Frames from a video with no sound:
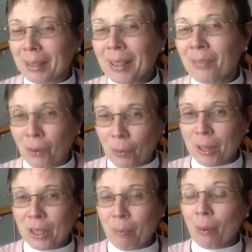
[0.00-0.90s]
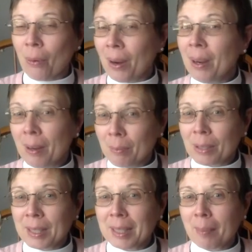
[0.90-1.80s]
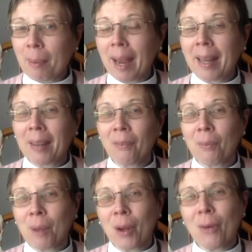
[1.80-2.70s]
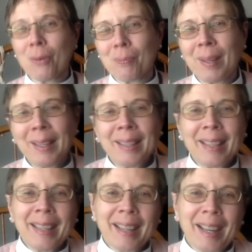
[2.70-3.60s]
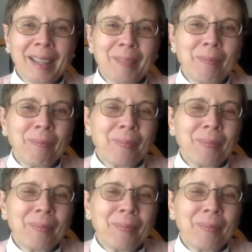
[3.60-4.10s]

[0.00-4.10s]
building for worship or participating from home. Um,